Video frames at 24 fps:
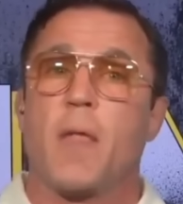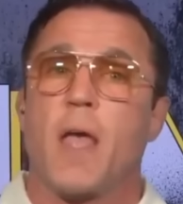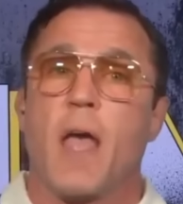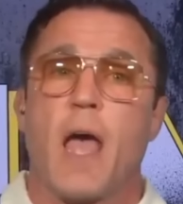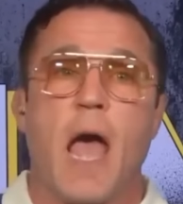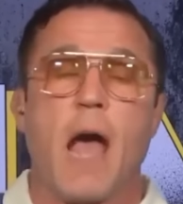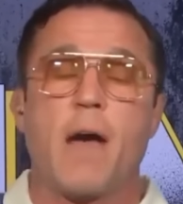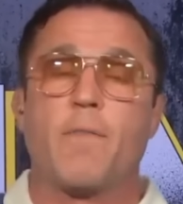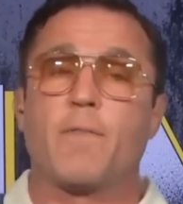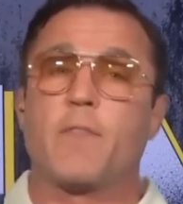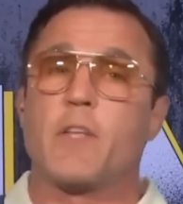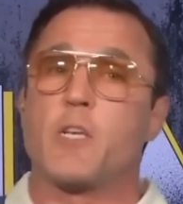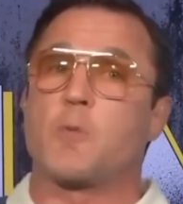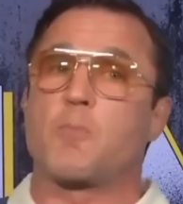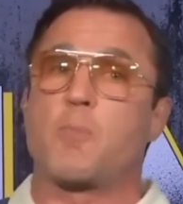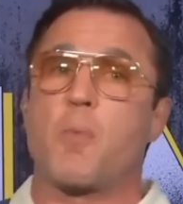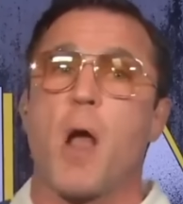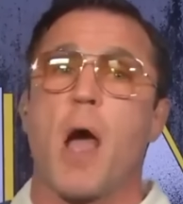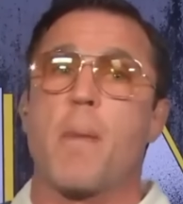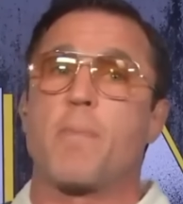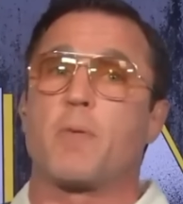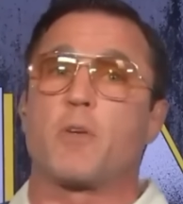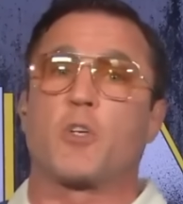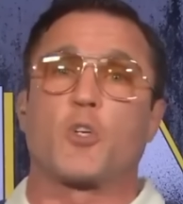Have this
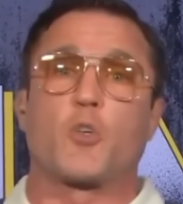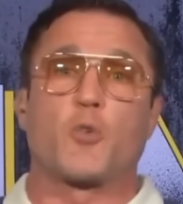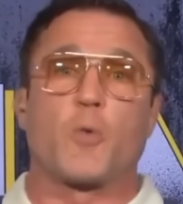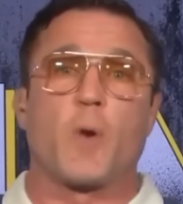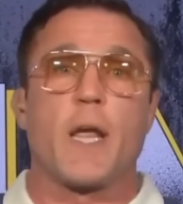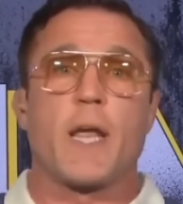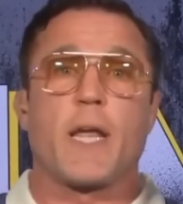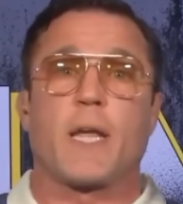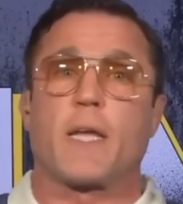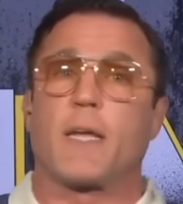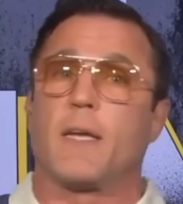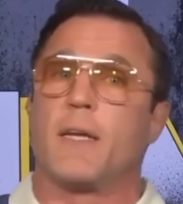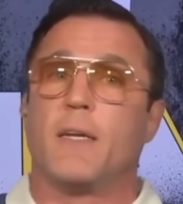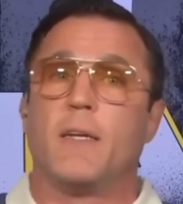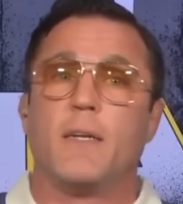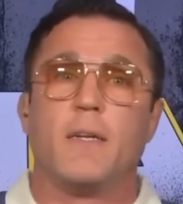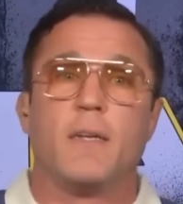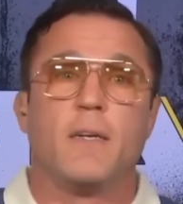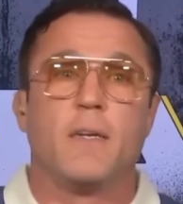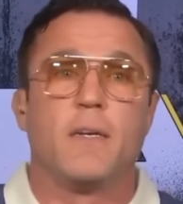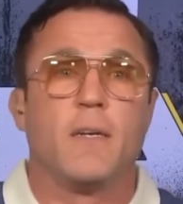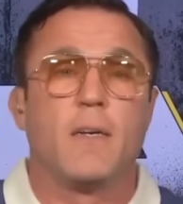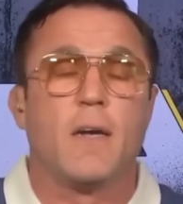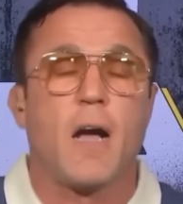proper drink.
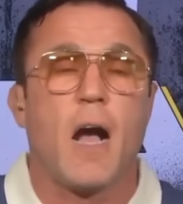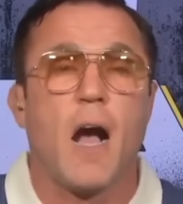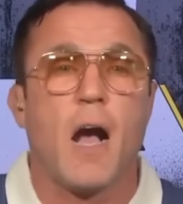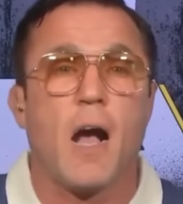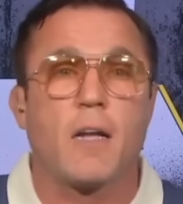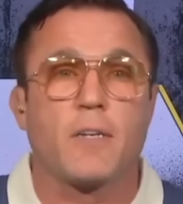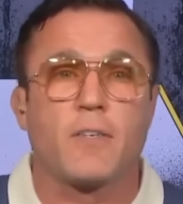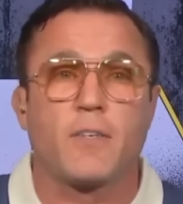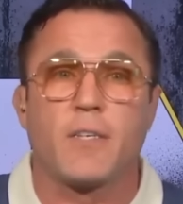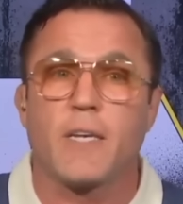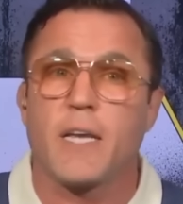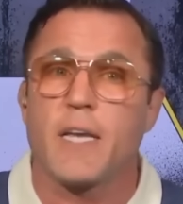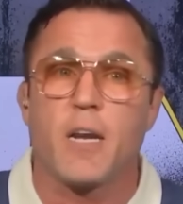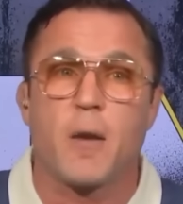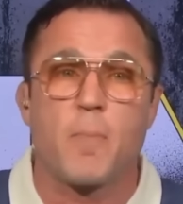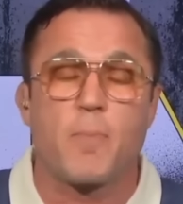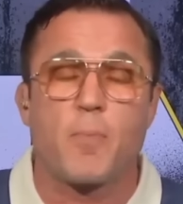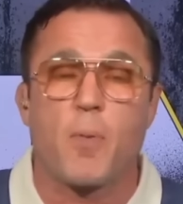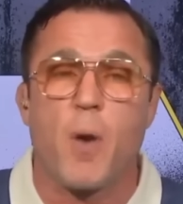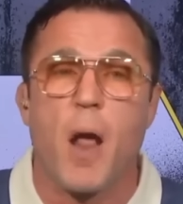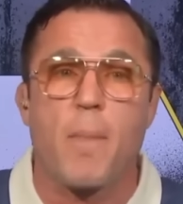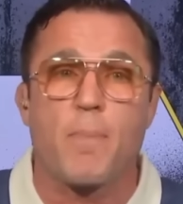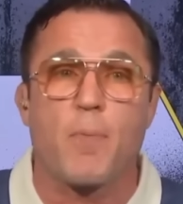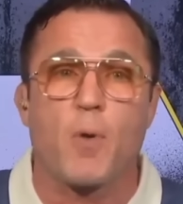I'll see you in a
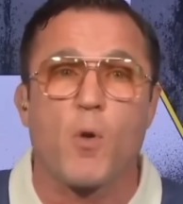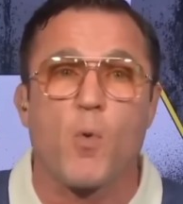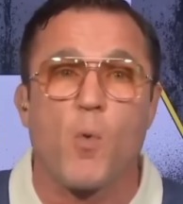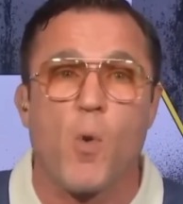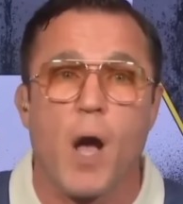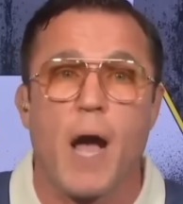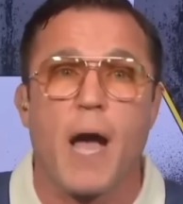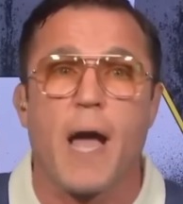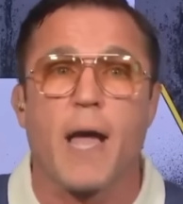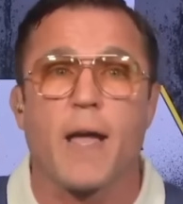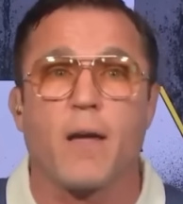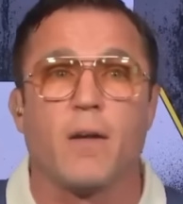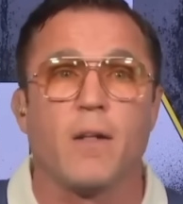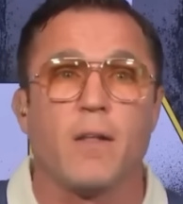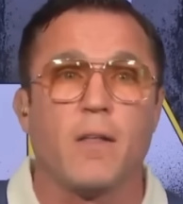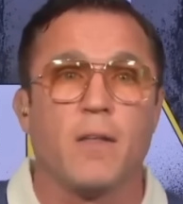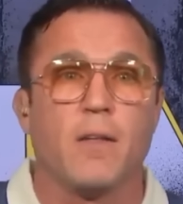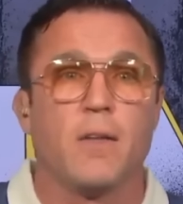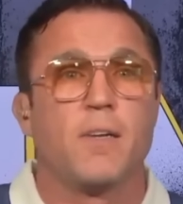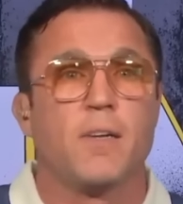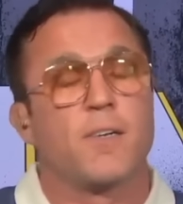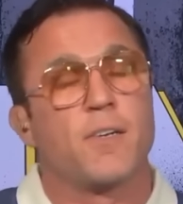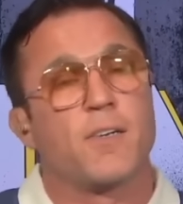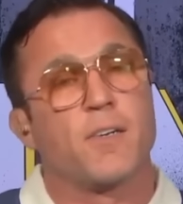proper while,
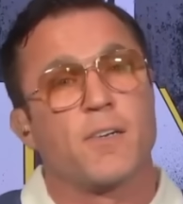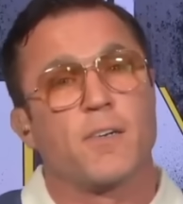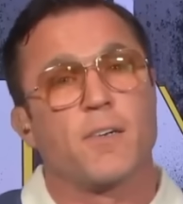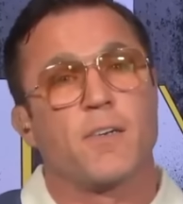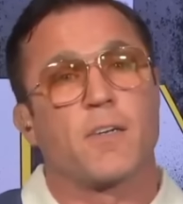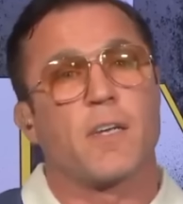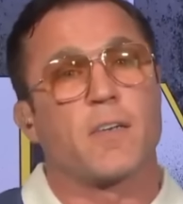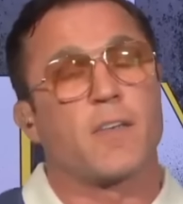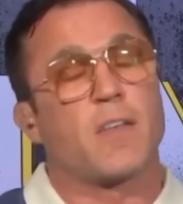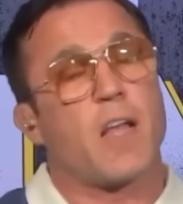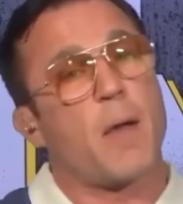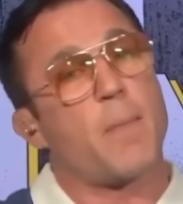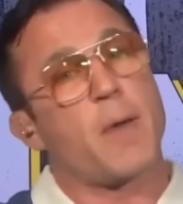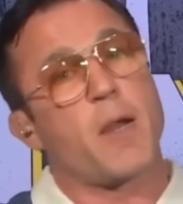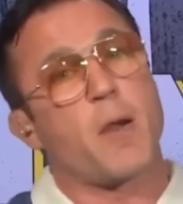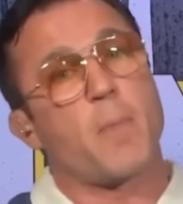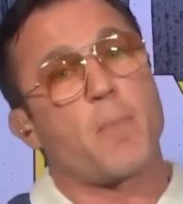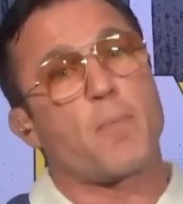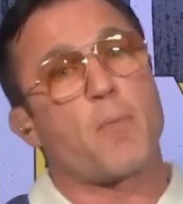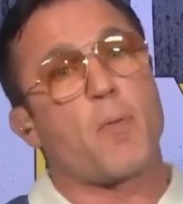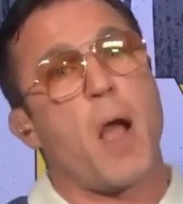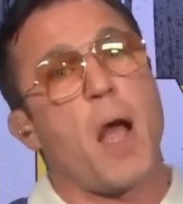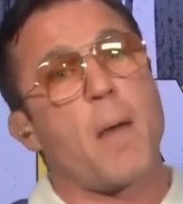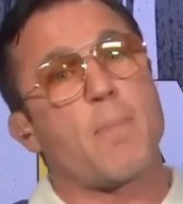because I'm in a
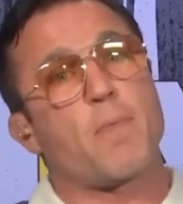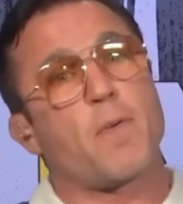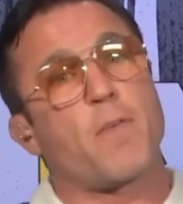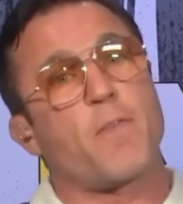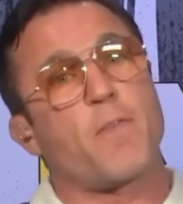proper